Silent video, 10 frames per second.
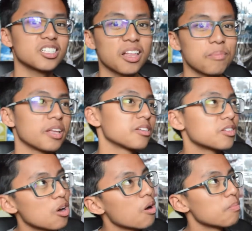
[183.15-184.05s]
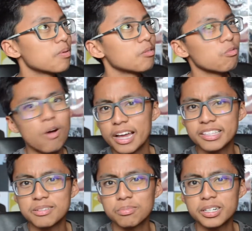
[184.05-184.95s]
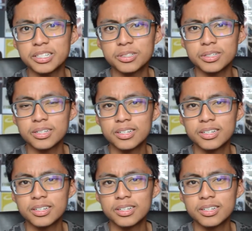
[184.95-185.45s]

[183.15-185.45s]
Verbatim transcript: gonna be at the top right, I'm pretty sure.